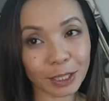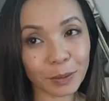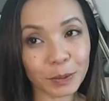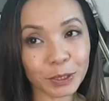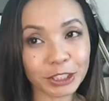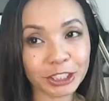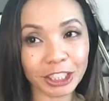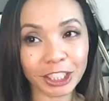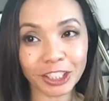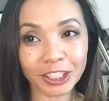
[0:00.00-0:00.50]

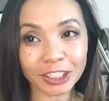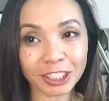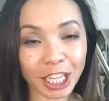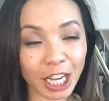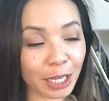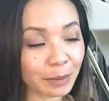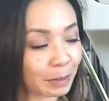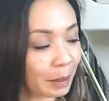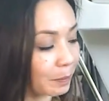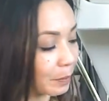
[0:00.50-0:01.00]
almost dinner
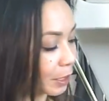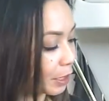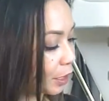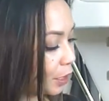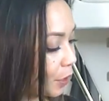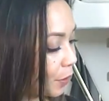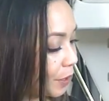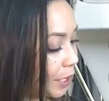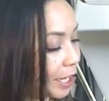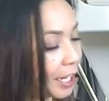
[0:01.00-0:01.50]
time. I'm gonna
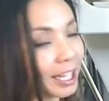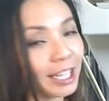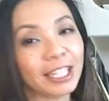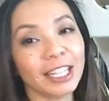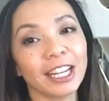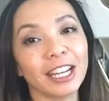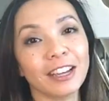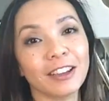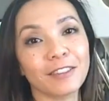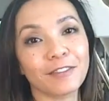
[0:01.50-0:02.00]
go ahead
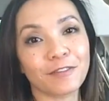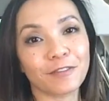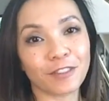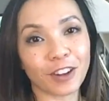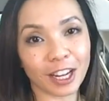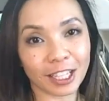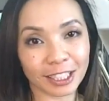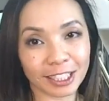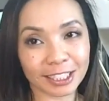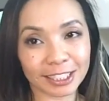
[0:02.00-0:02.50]
and
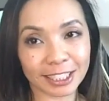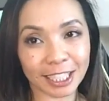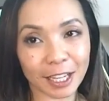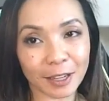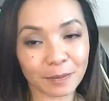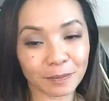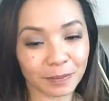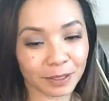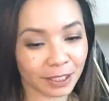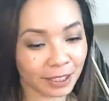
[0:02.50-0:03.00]
fry this
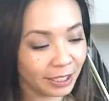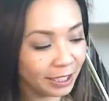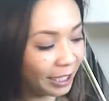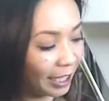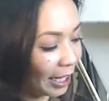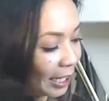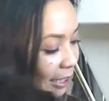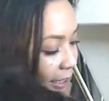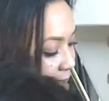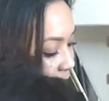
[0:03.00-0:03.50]
up. Hey,